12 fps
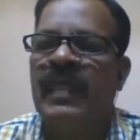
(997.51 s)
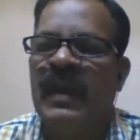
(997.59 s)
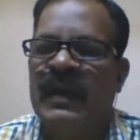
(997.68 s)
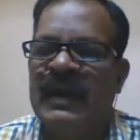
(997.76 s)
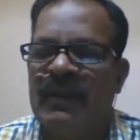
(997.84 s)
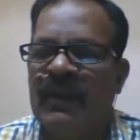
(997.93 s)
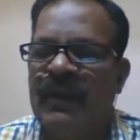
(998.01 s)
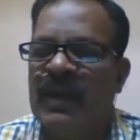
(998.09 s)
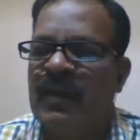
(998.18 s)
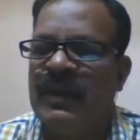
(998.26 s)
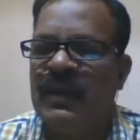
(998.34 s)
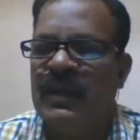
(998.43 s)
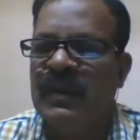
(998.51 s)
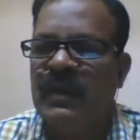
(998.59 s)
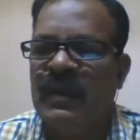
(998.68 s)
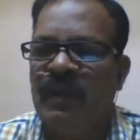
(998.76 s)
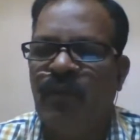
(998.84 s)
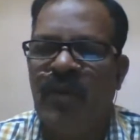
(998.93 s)
development of the, the
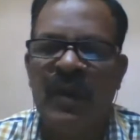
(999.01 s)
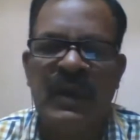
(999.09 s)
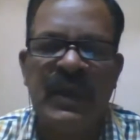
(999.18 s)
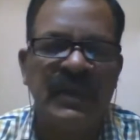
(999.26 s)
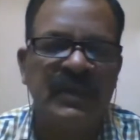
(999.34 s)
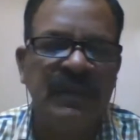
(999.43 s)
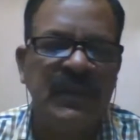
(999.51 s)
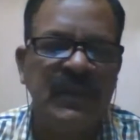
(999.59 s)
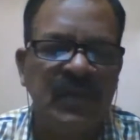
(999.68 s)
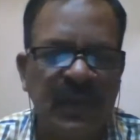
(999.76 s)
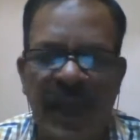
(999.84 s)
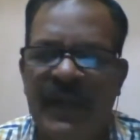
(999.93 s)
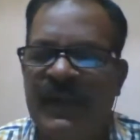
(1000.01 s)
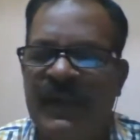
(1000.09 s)
poorer class of the society.